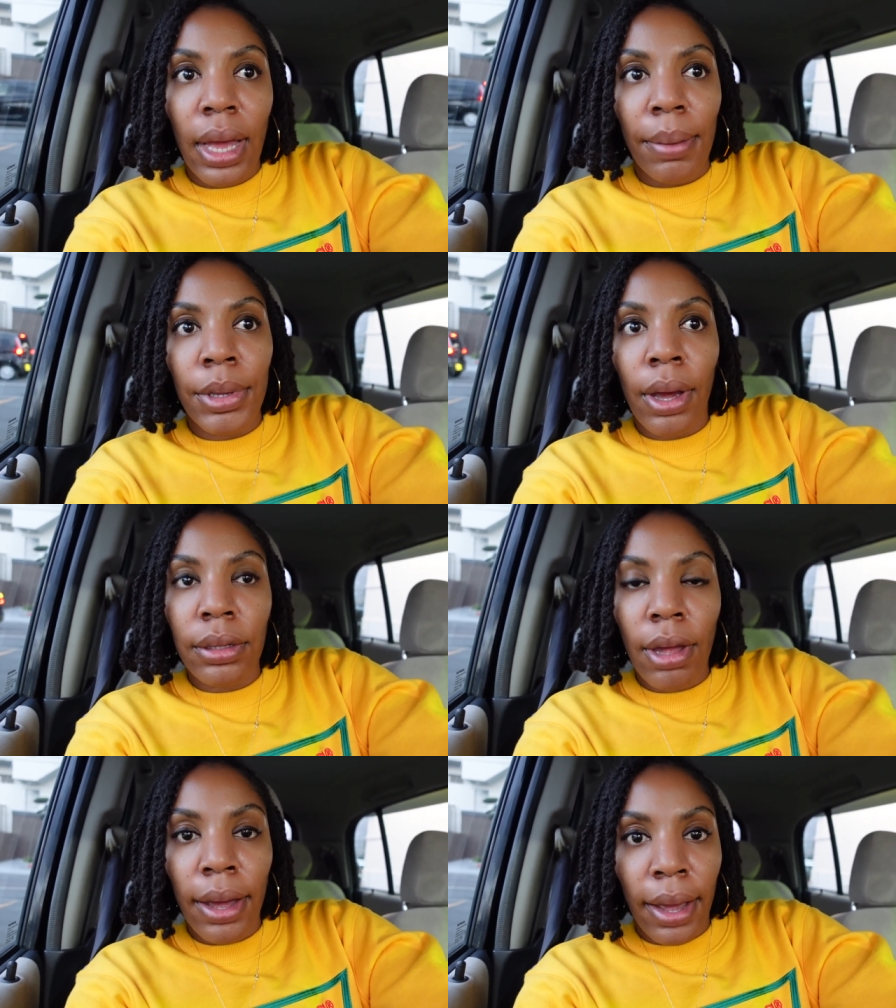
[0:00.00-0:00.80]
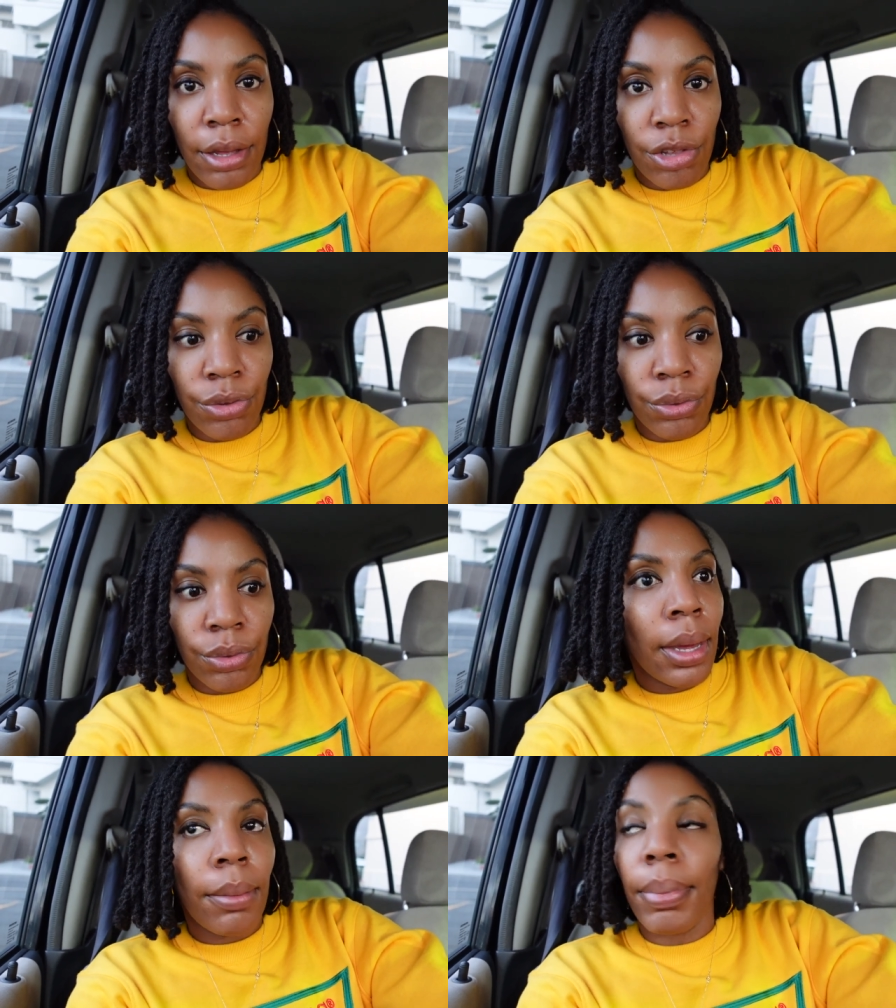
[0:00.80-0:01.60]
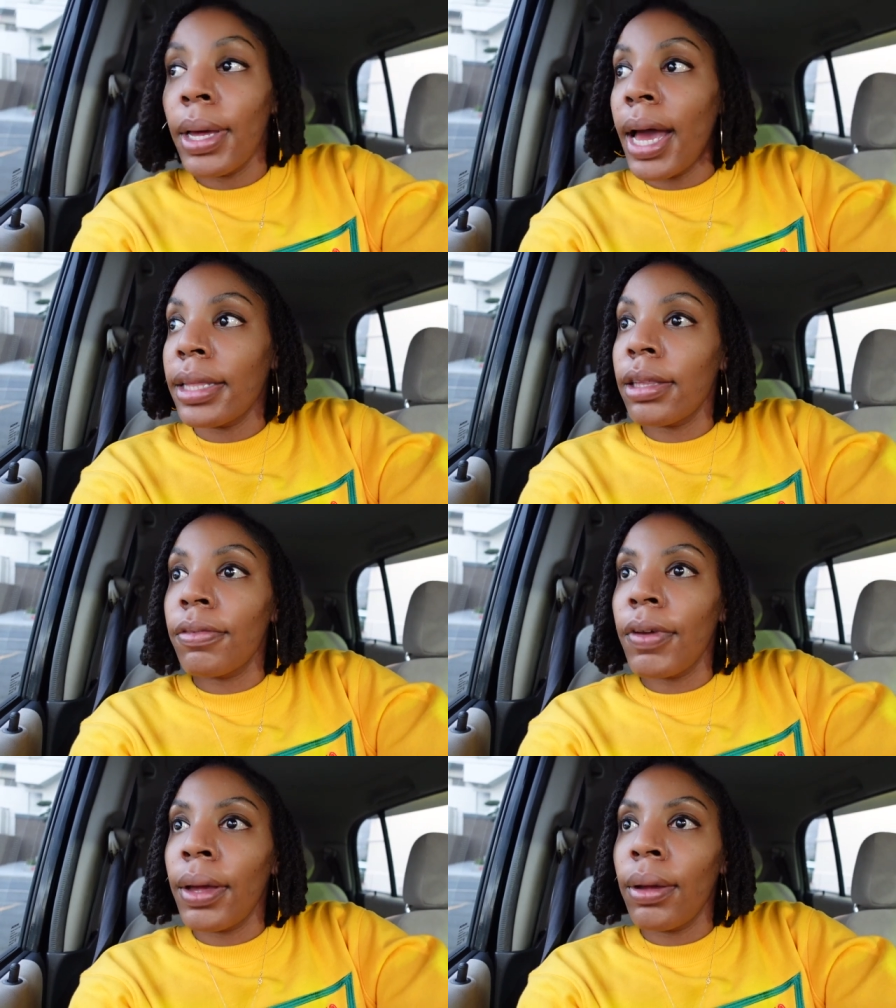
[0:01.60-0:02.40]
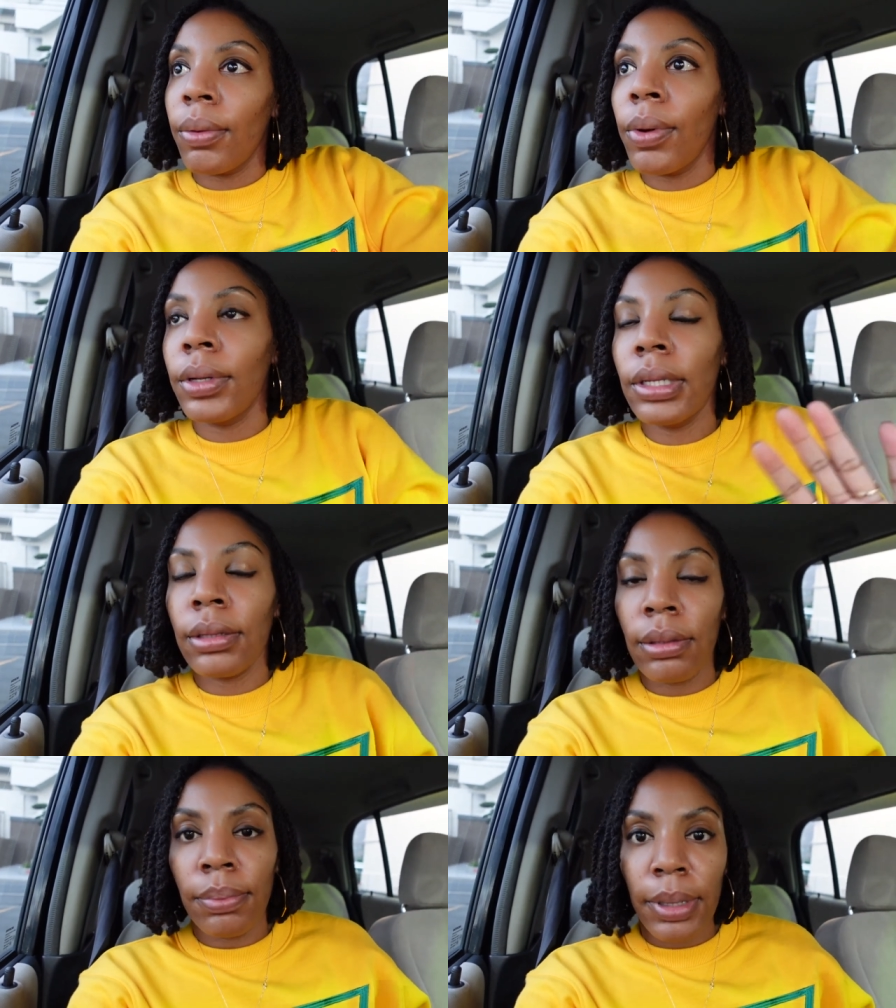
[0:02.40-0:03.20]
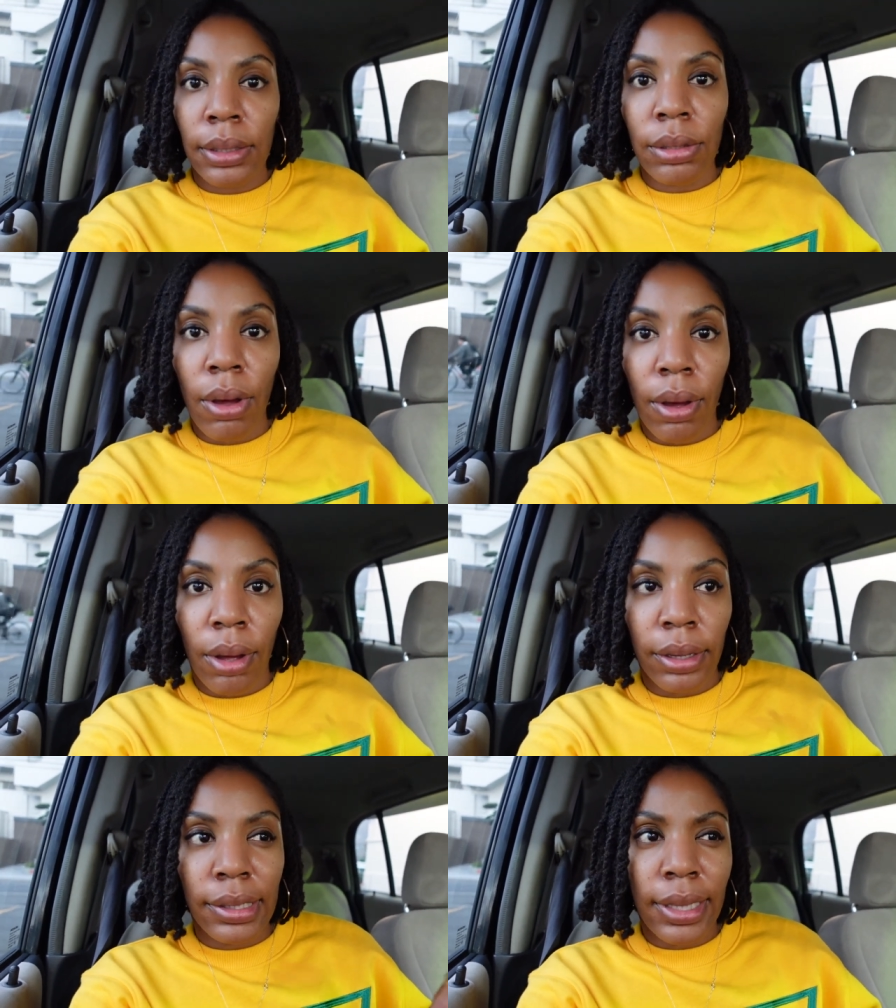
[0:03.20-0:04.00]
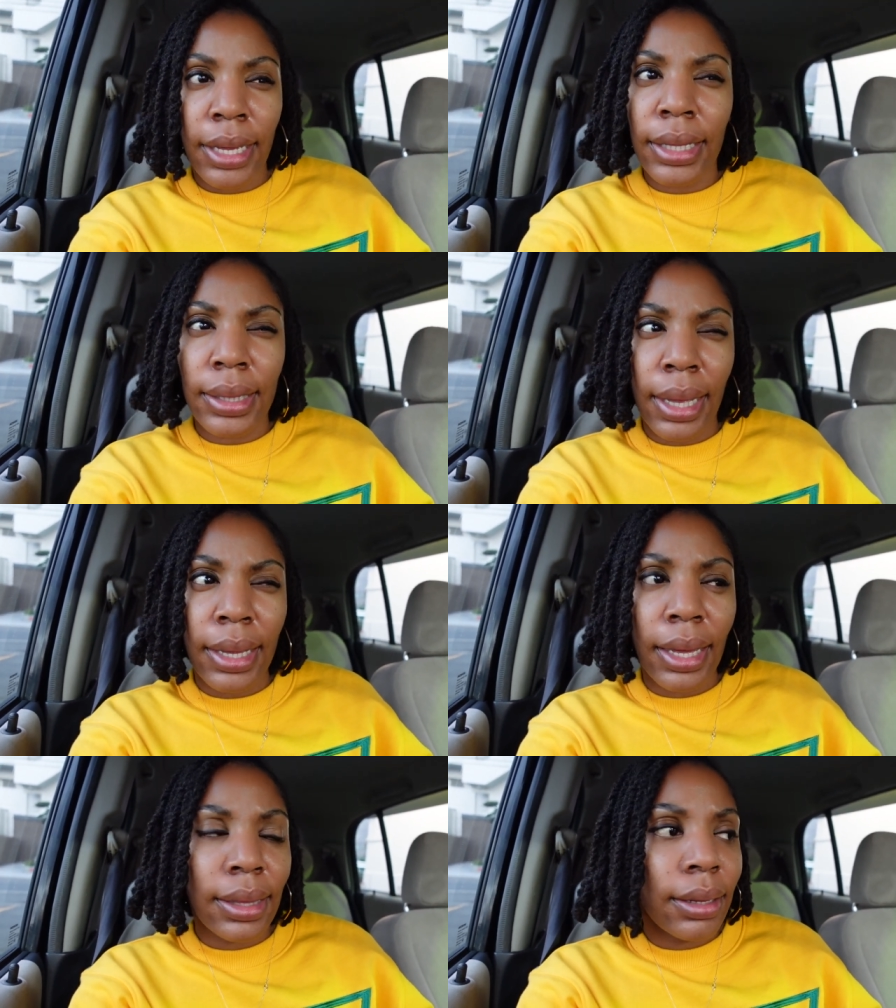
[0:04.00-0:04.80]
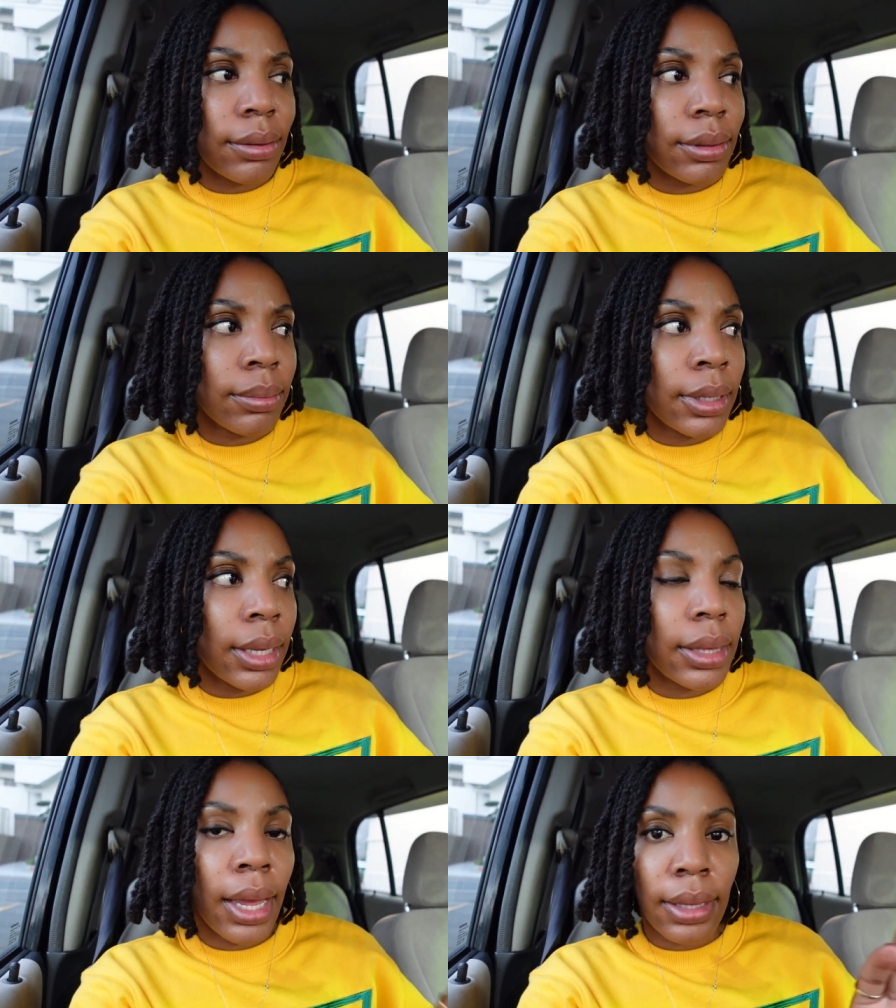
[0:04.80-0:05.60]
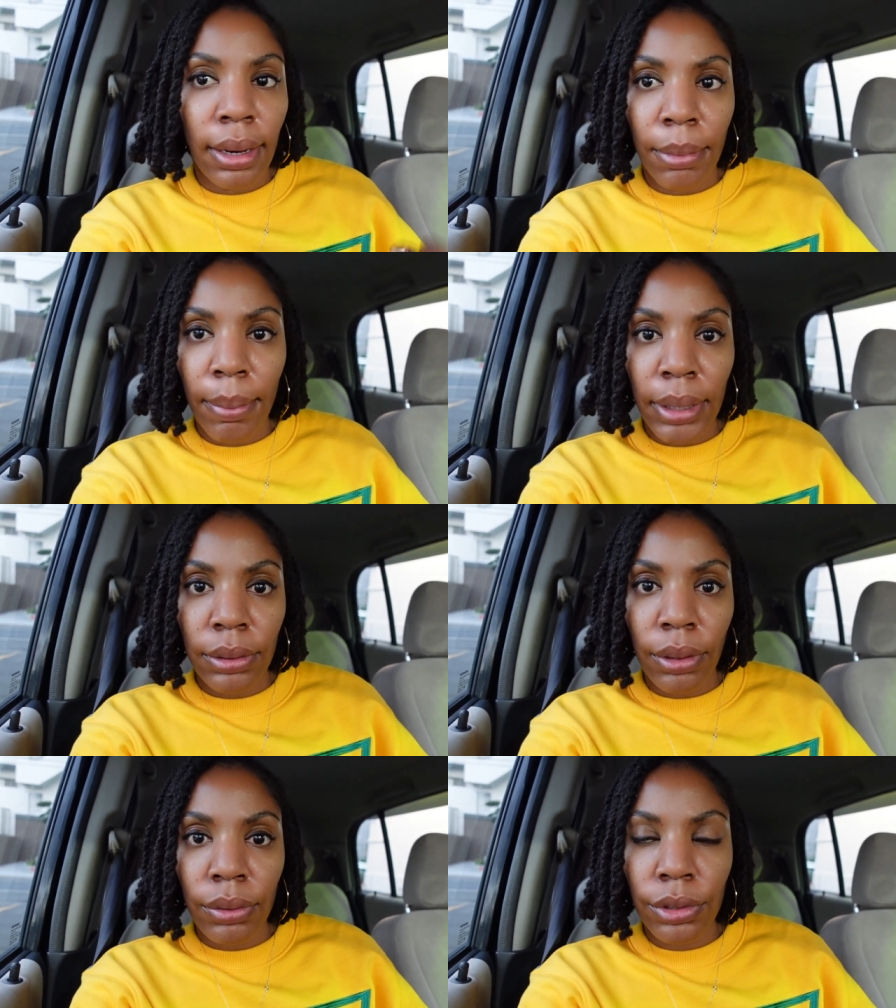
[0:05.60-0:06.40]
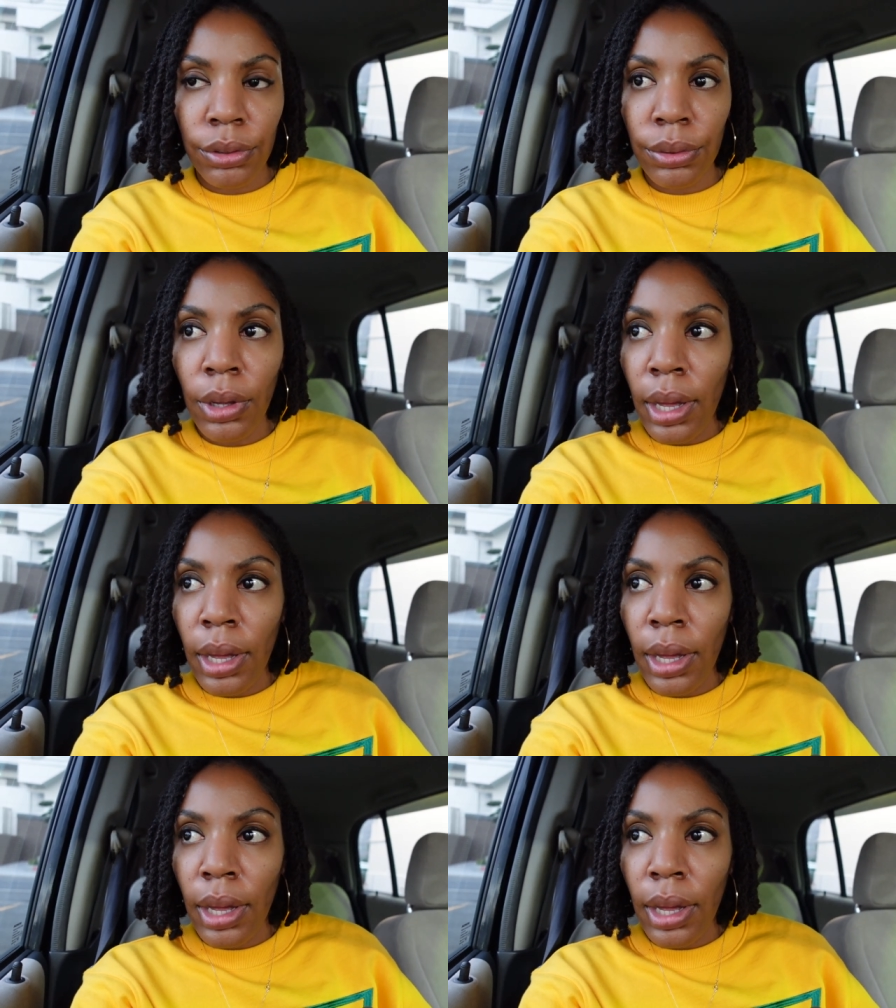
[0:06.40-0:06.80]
I mean, I saw I got shoes, but I just found, well, there's this place called Second Take, I think, or something like that, that I'm about to go to.